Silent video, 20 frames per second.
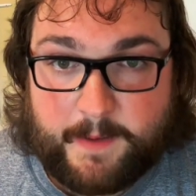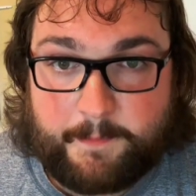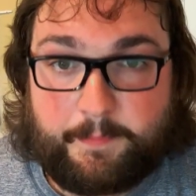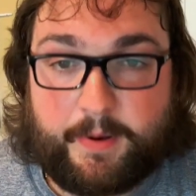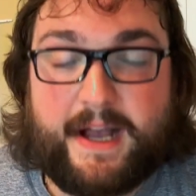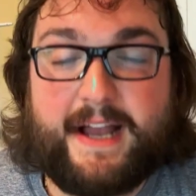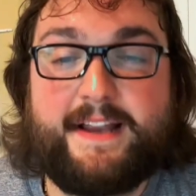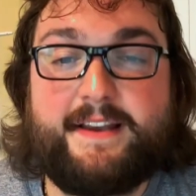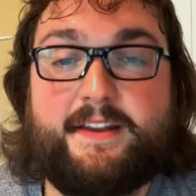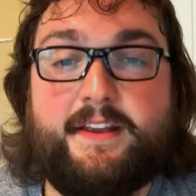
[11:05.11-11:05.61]

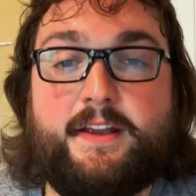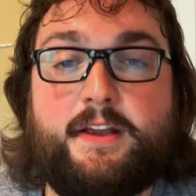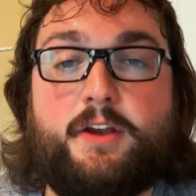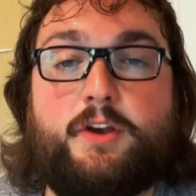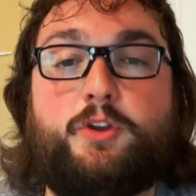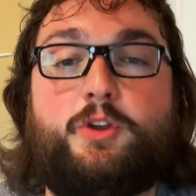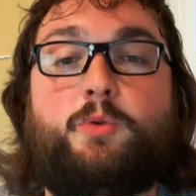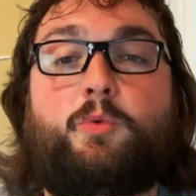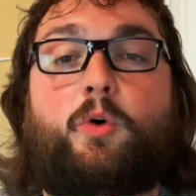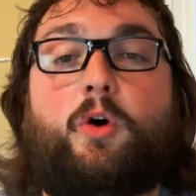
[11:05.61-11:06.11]
But
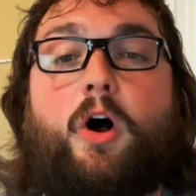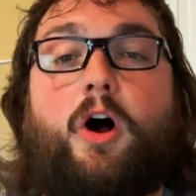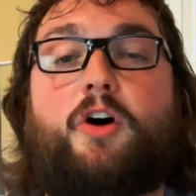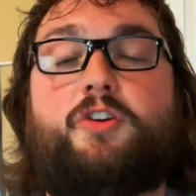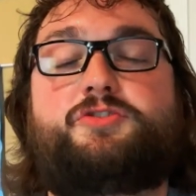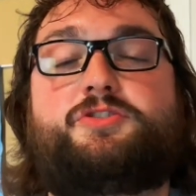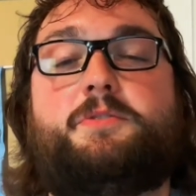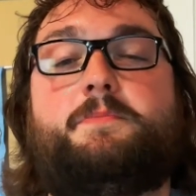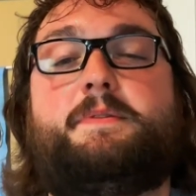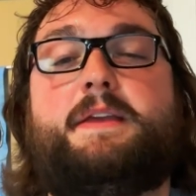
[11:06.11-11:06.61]
you will
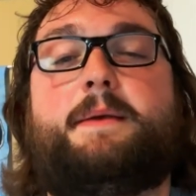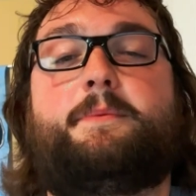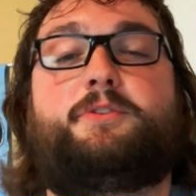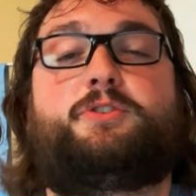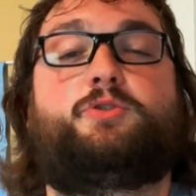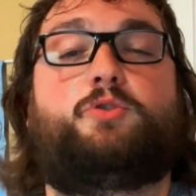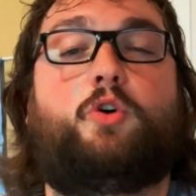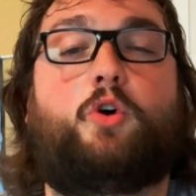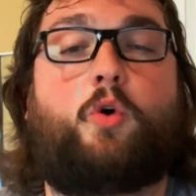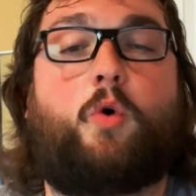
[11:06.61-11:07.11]
also be able
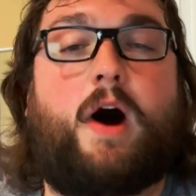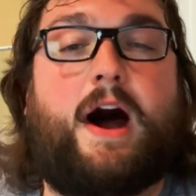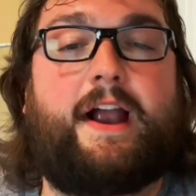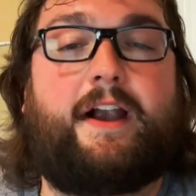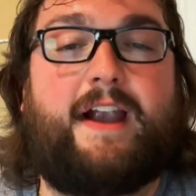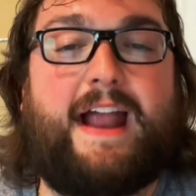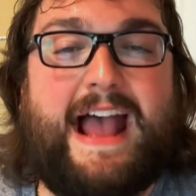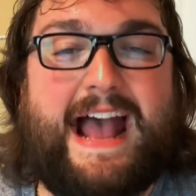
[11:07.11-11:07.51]
to acquire